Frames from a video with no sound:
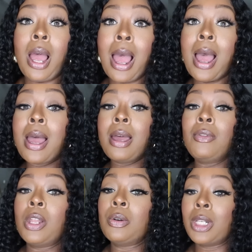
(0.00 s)
I have
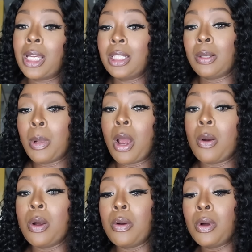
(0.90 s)
a long day
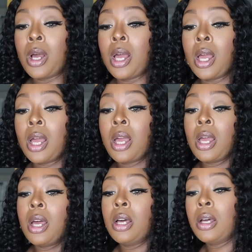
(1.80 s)
tomorrow.
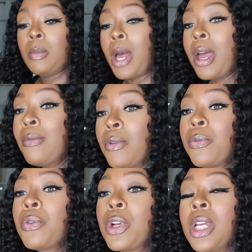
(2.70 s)
Um, I have a
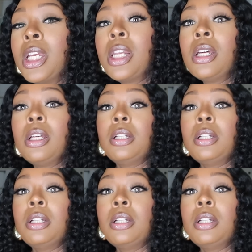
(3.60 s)
friend.